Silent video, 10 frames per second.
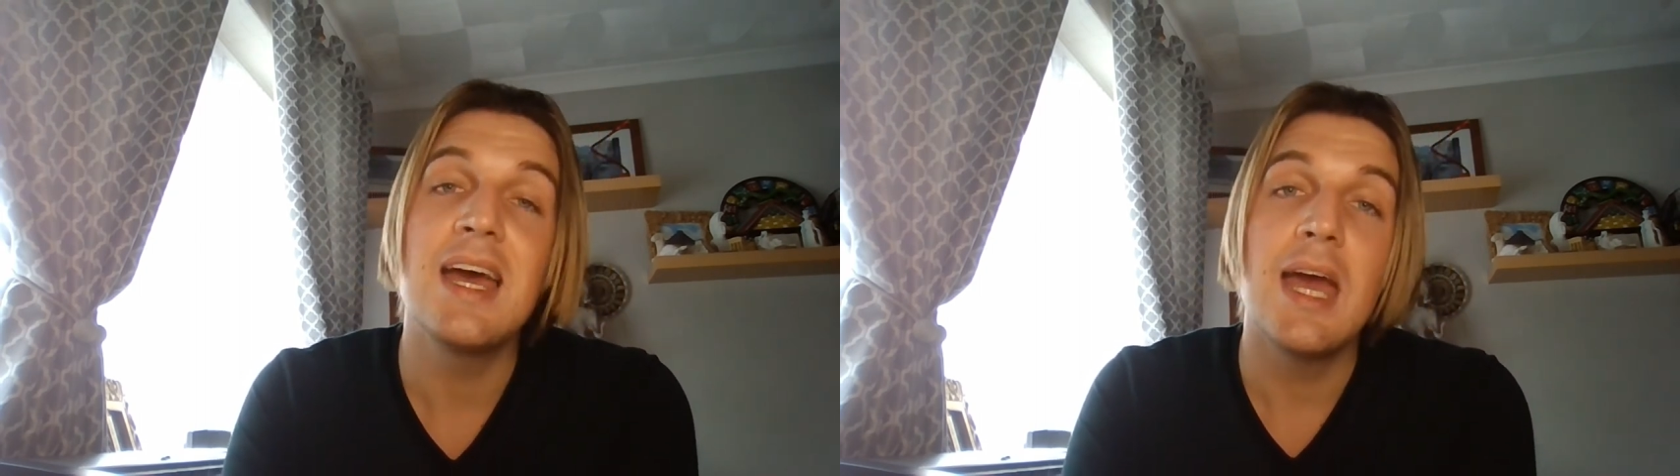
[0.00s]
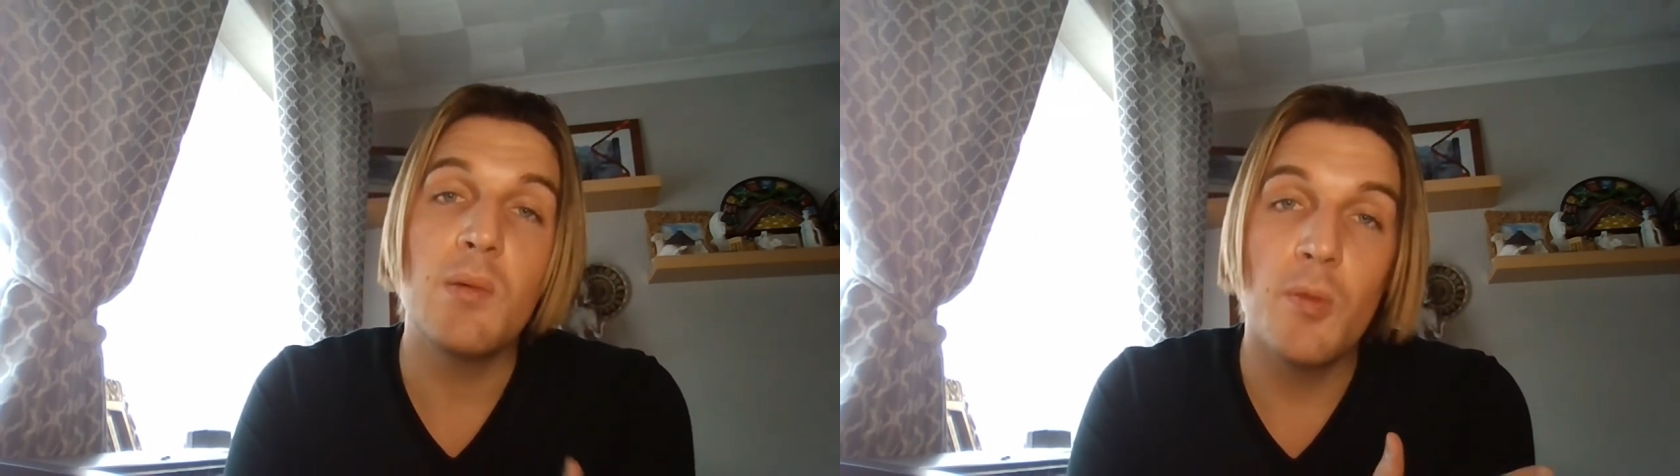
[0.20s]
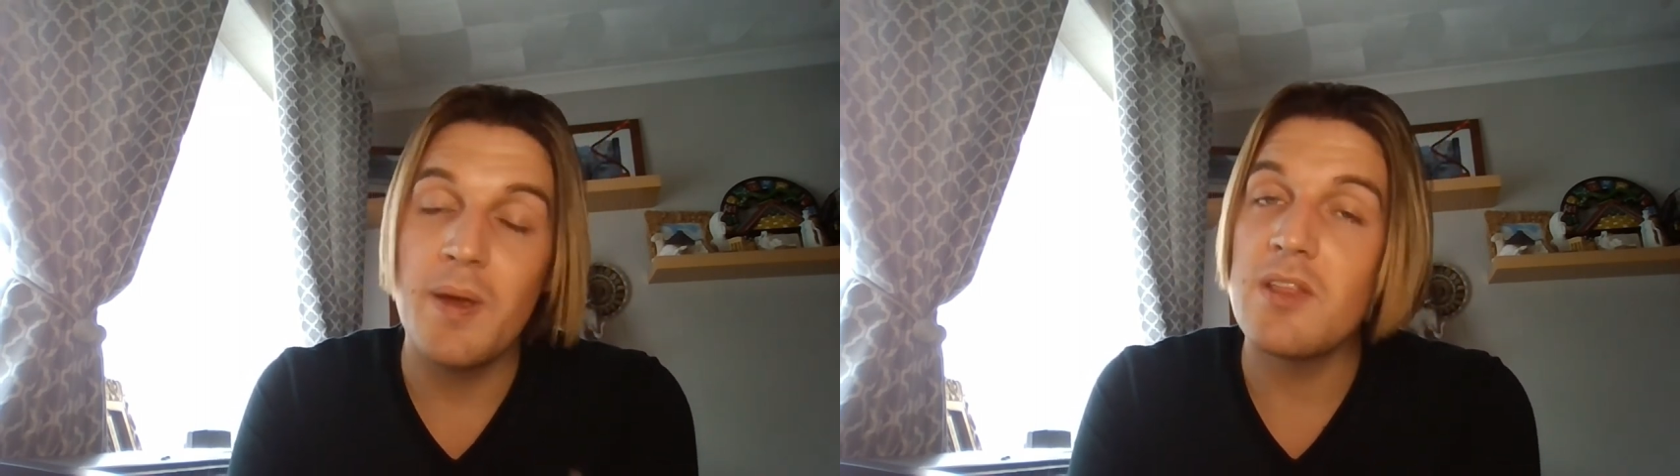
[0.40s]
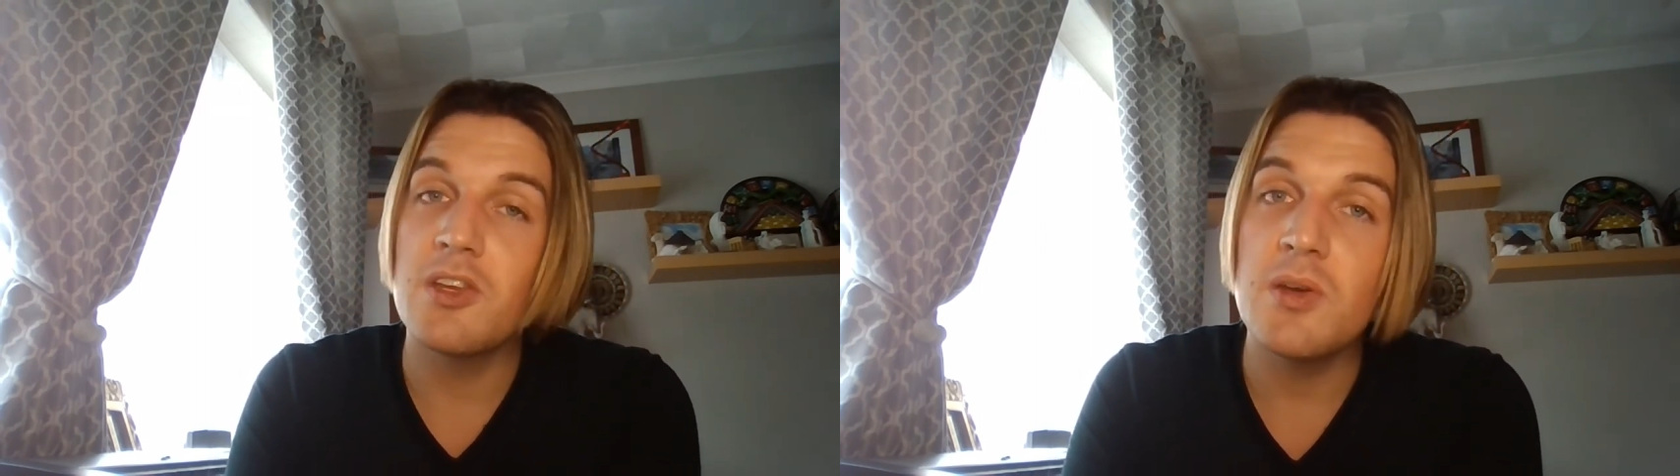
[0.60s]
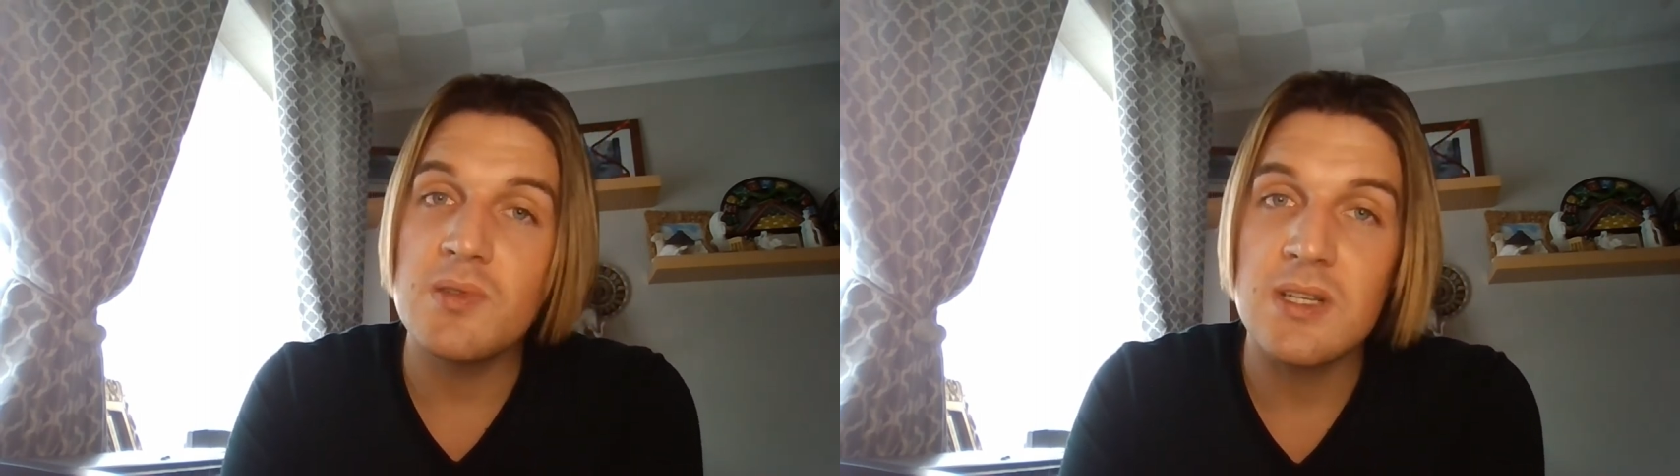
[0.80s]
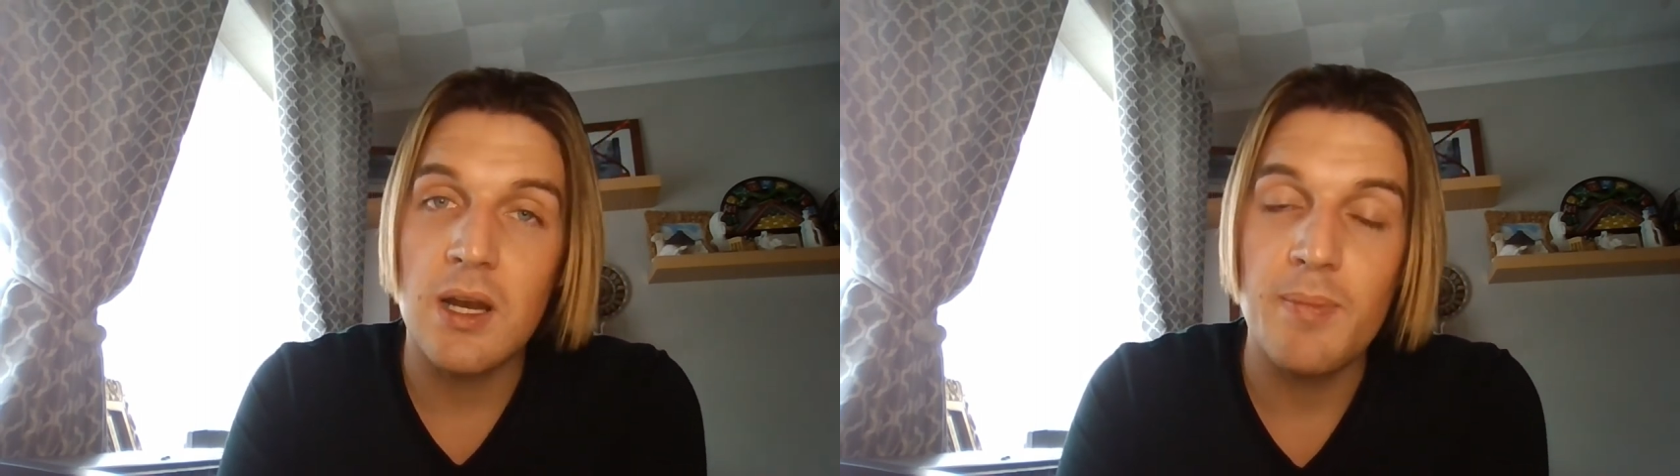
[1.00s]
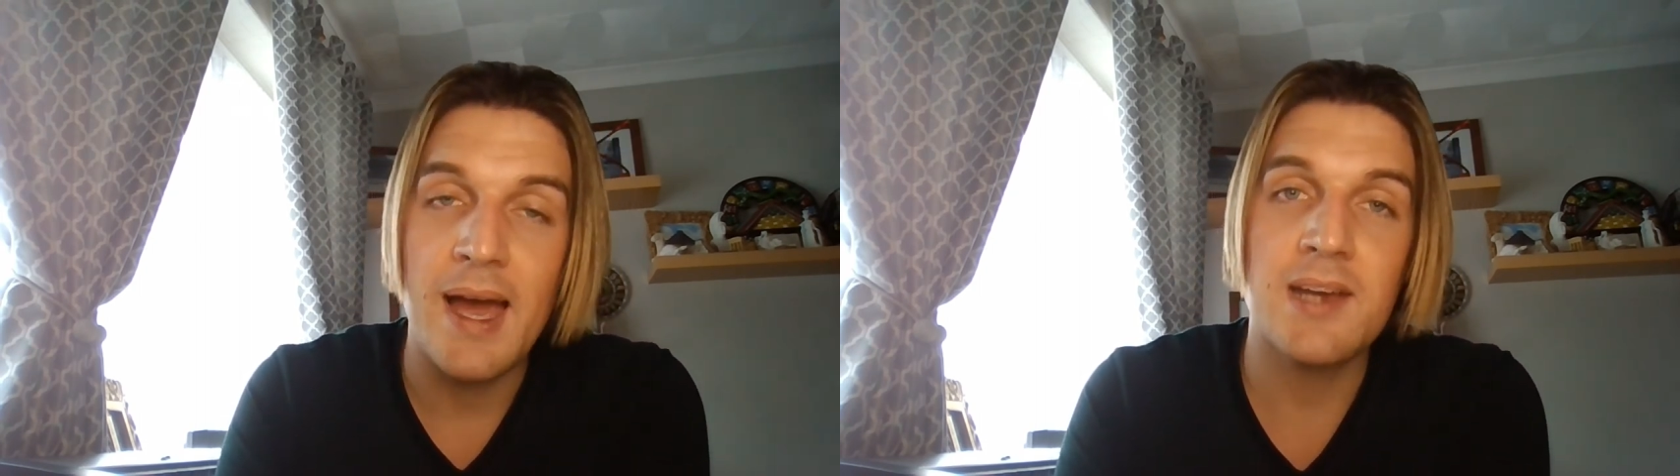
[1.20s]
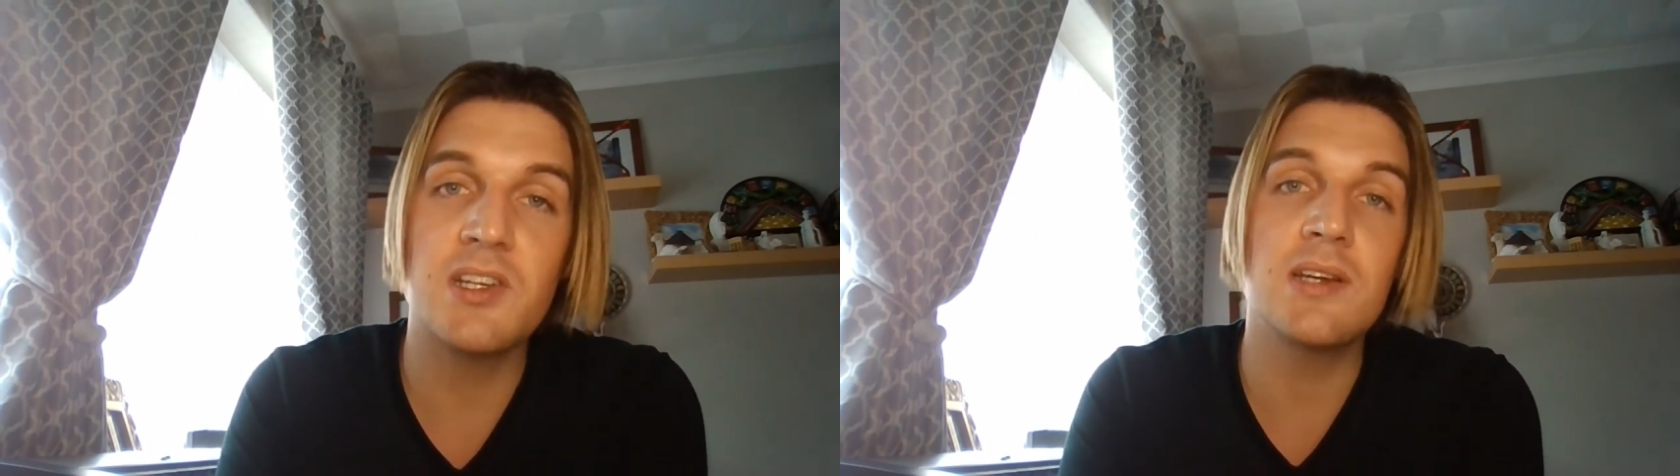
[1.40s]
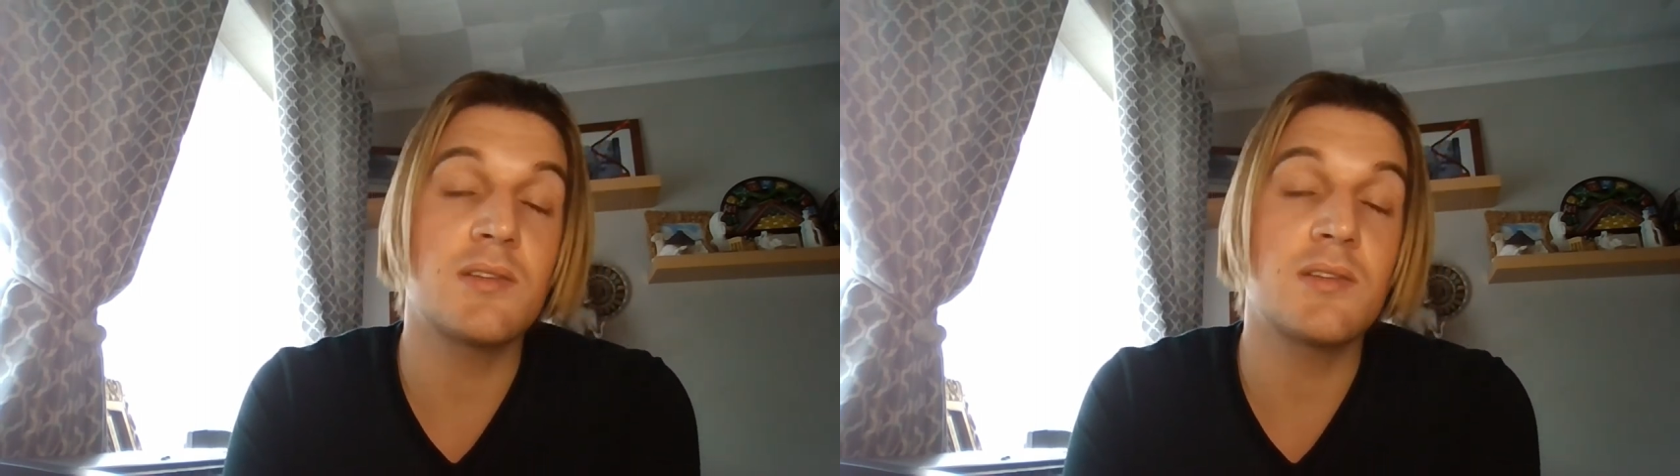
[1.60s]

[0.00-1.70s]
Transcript: It will be in the new style of packaging.